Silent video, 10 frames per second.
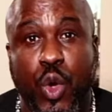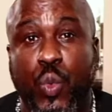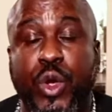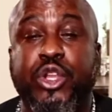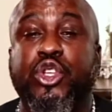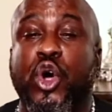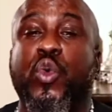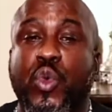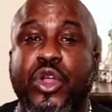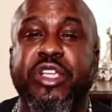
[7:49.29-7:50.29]
We
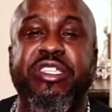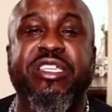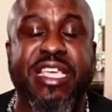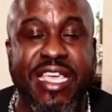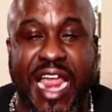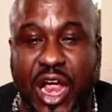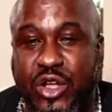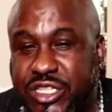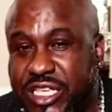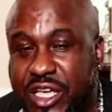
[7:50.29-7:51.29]
don't want to cheat
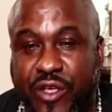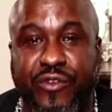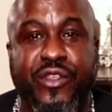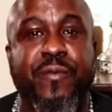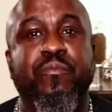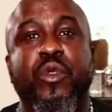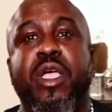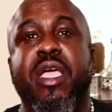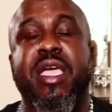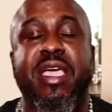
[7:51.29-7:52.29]
ourselves
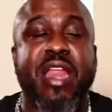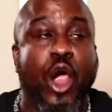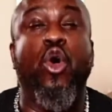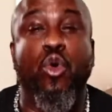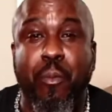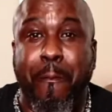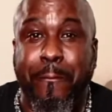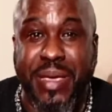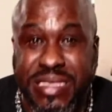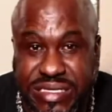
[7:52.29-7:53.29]
in our own
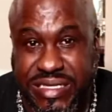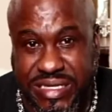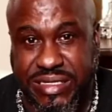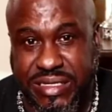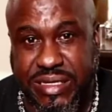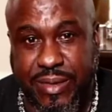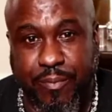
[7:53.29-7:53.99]
business.